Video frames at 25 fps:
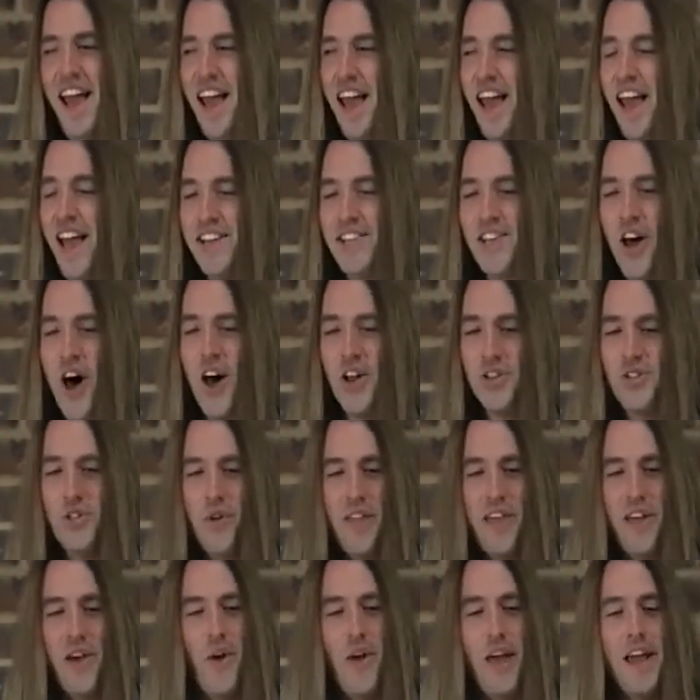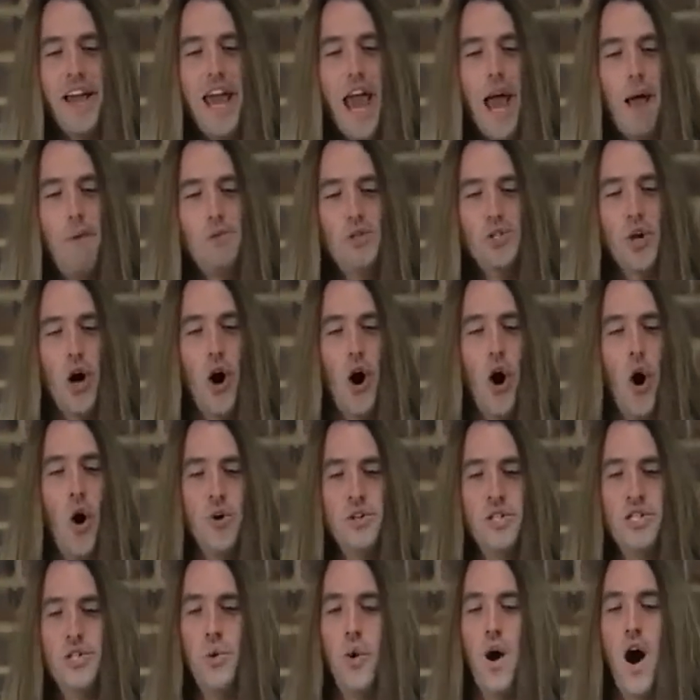He's also the only game show
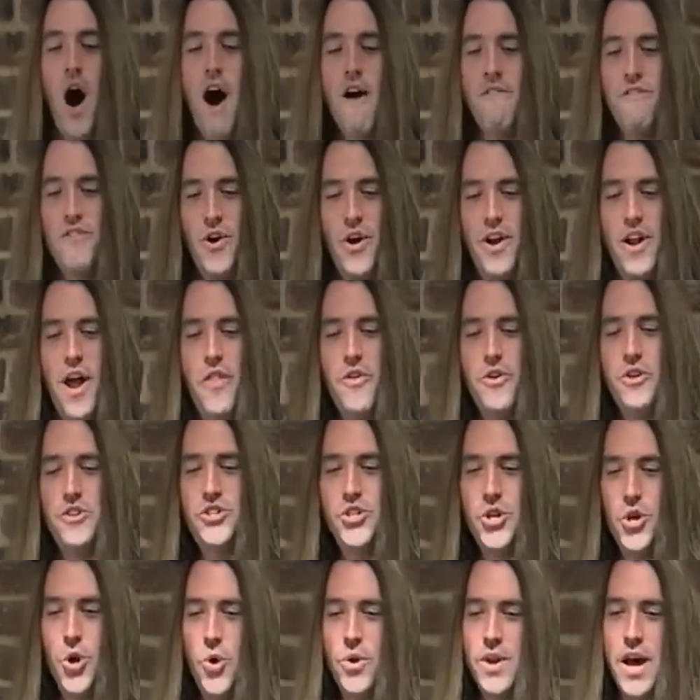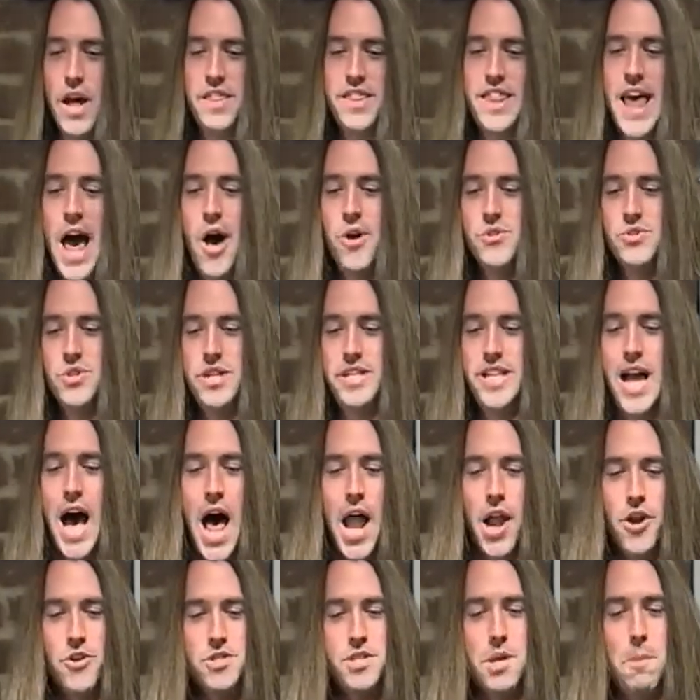host to offer another dude
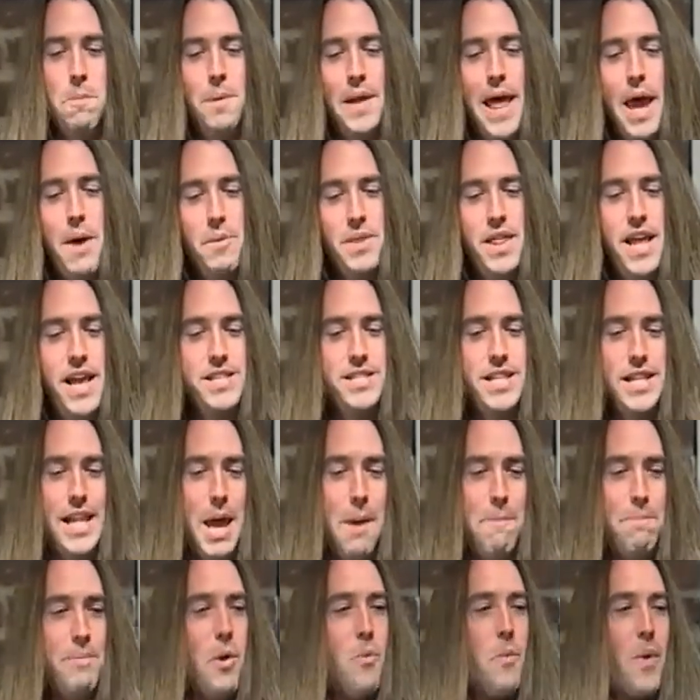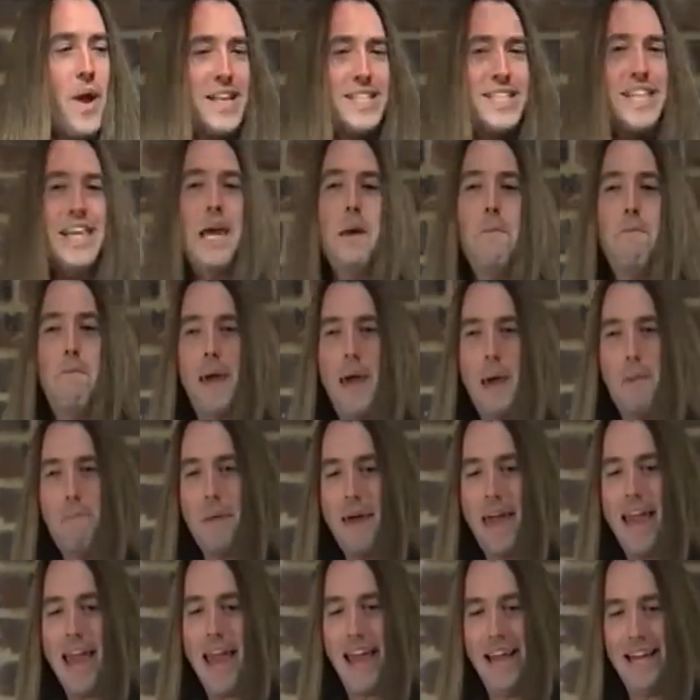$1,000 to play with his limp whiskey pee
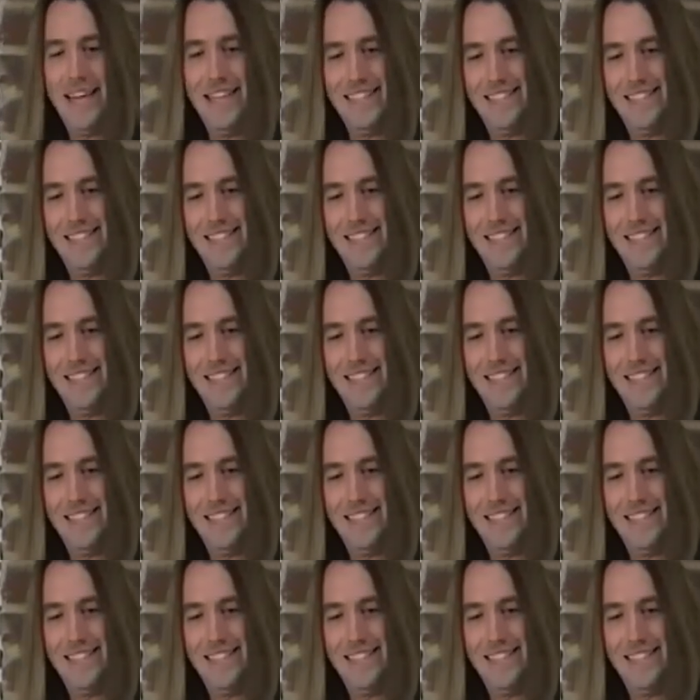pee.